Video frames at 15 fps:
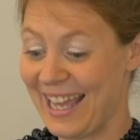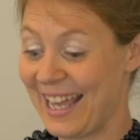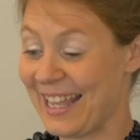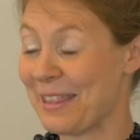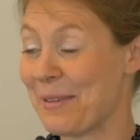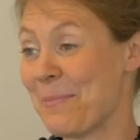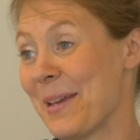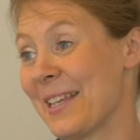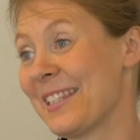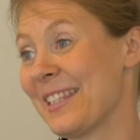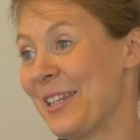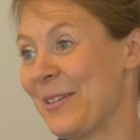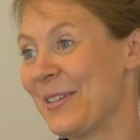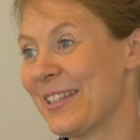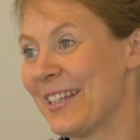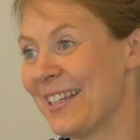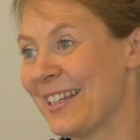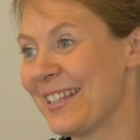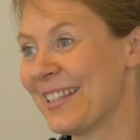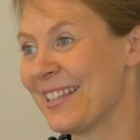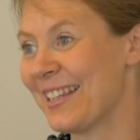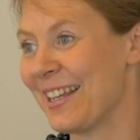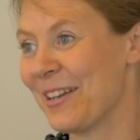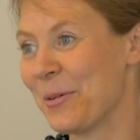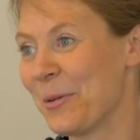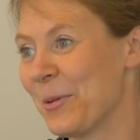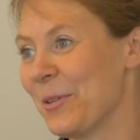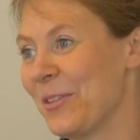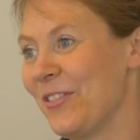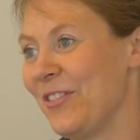And the best news is that
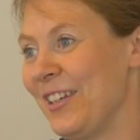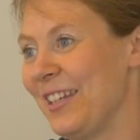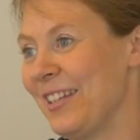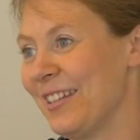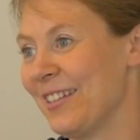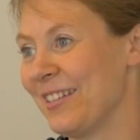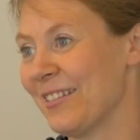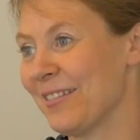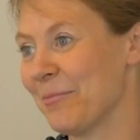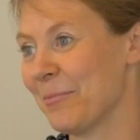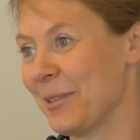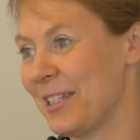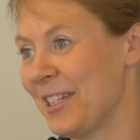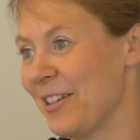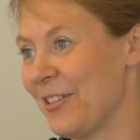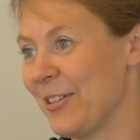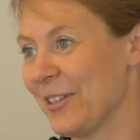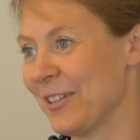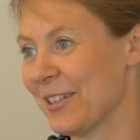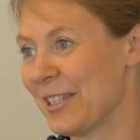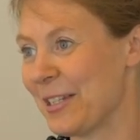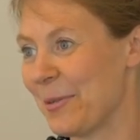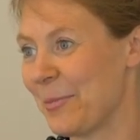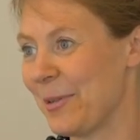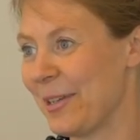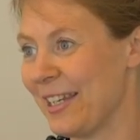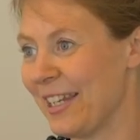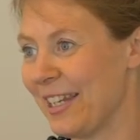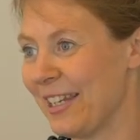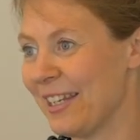all the vegan materials that we
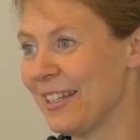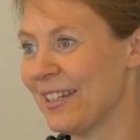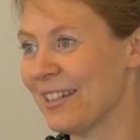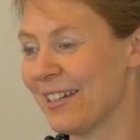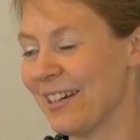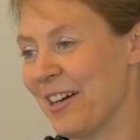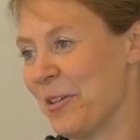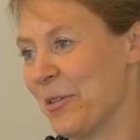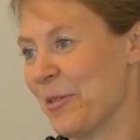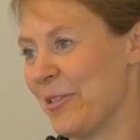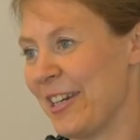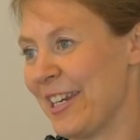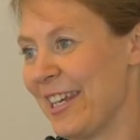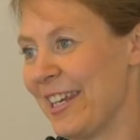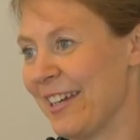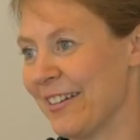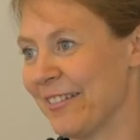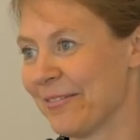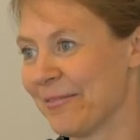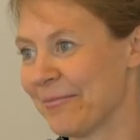need are already here.